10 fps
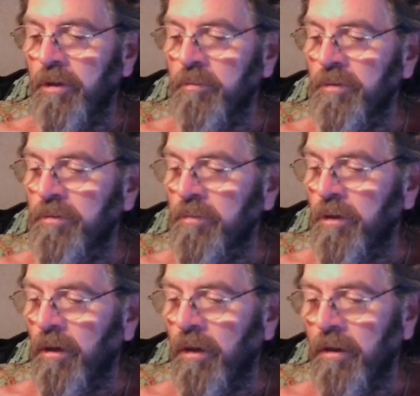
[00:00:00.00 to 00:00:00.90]
Make me some
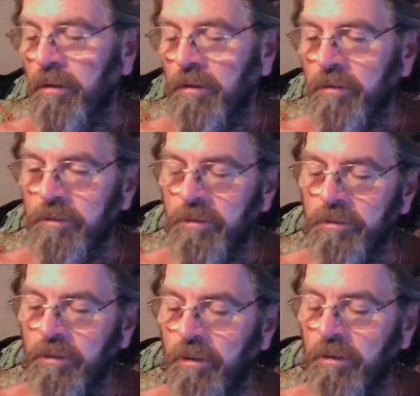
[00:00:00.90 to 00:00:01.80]
cake. And he
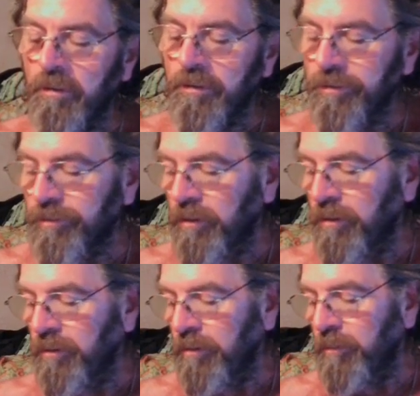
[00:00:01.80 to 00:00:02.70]
says, hey, well, I just
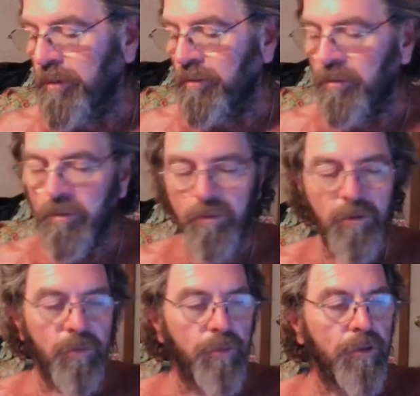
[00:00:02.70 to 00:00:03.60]
got a little bit of oil, a
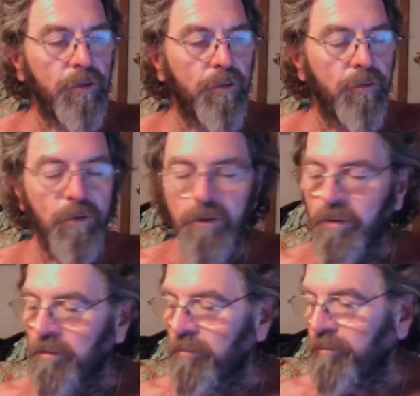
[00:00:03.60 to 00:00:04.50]
little bit of
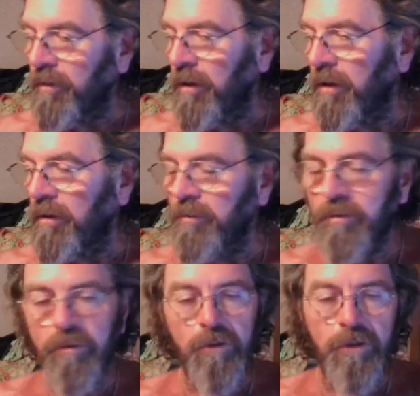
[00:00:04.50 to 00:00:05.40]
flour, and
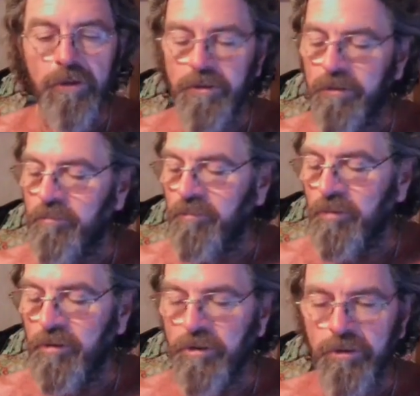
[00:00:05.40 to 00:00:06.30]
we're going to eat
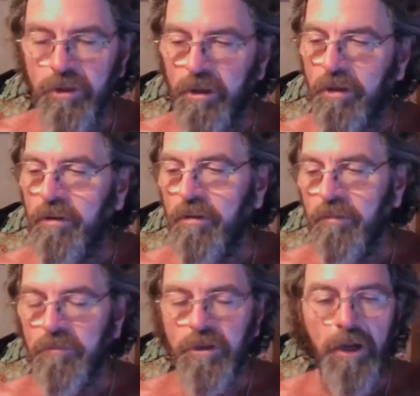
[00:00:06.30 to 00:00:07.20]
this cake
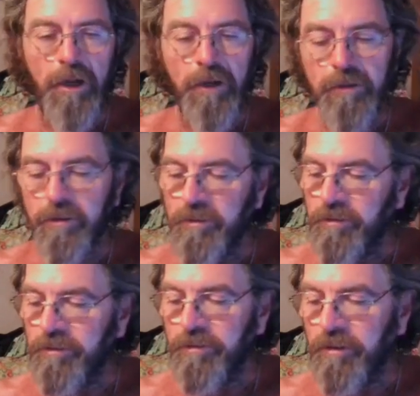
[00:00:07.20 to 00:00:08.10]
and die because
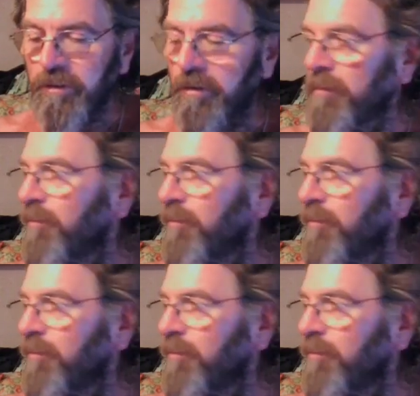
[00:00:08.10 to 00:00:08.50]
this is it.